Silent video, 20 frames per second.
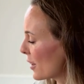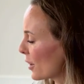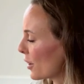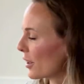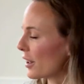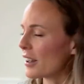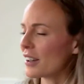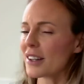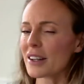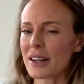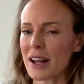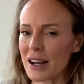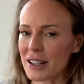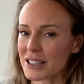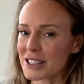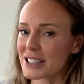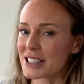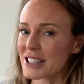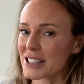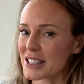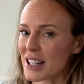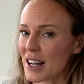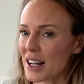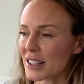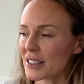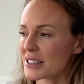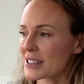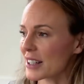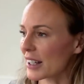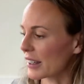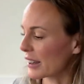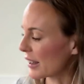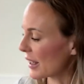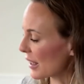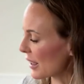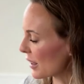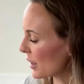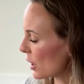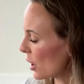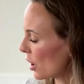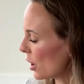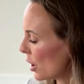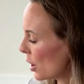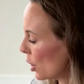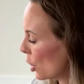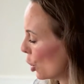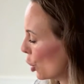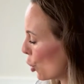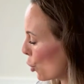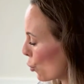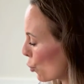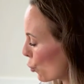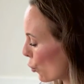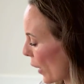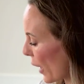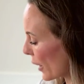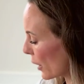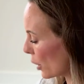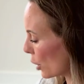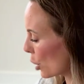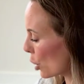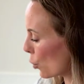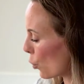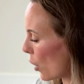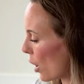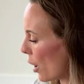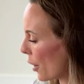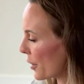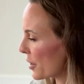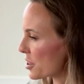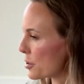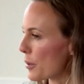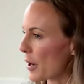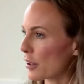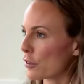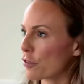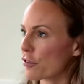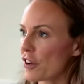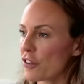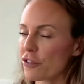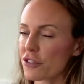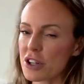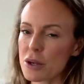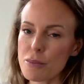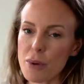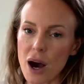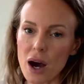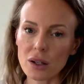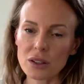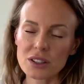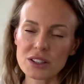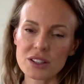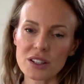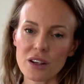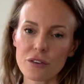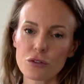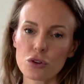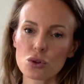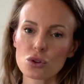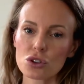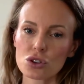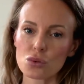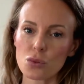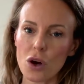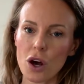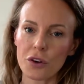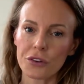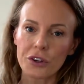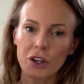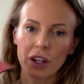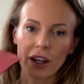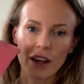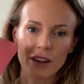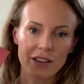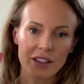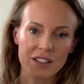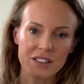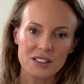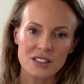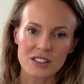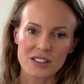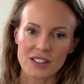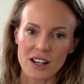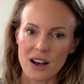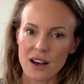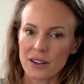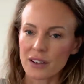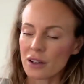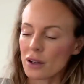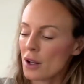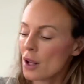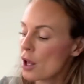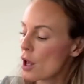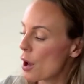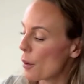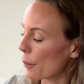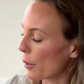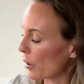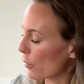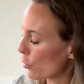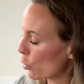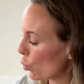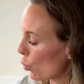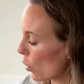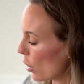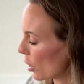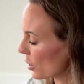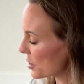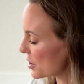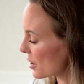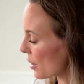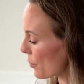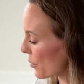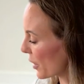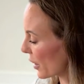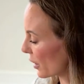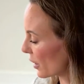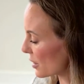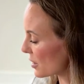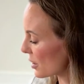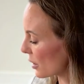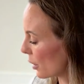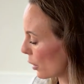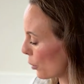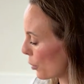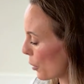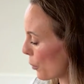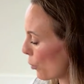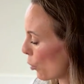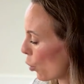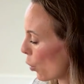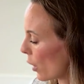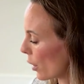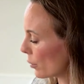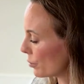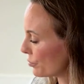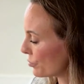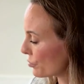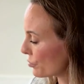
in the nice designs. I think the regular one is about $50 if you just want, again, this design. But if you want something that's a little bit more